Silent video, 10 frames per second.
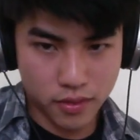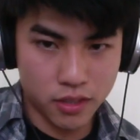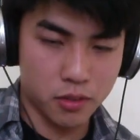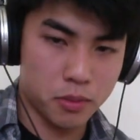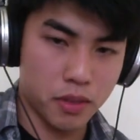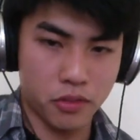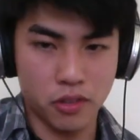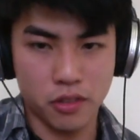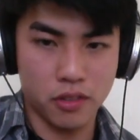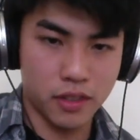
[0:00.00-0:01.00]
So just make sure you,
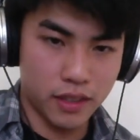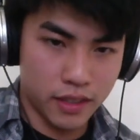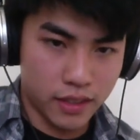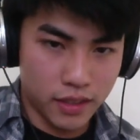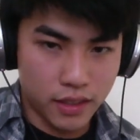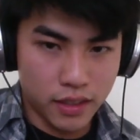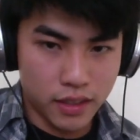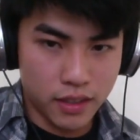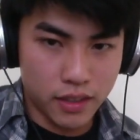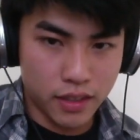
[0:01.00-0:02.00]

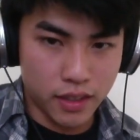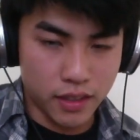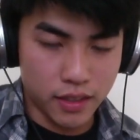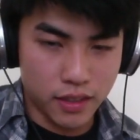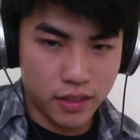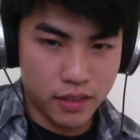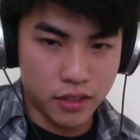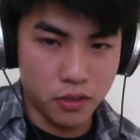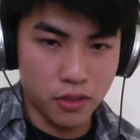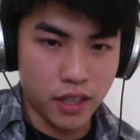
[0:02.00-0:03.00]
and to
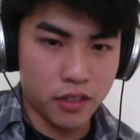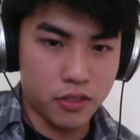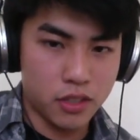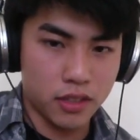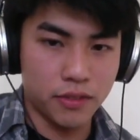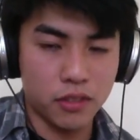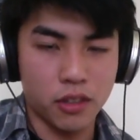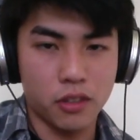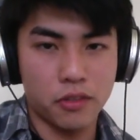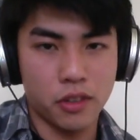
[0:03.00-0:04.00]
do that, you just lift
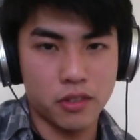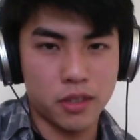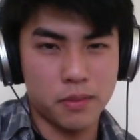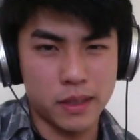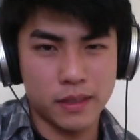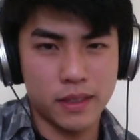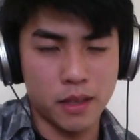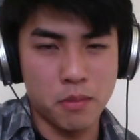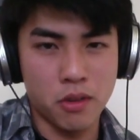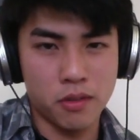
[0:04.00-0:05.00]
all your fingers up
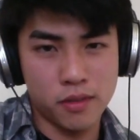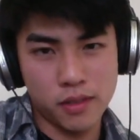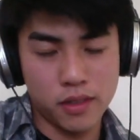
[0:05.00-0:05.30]
and mute.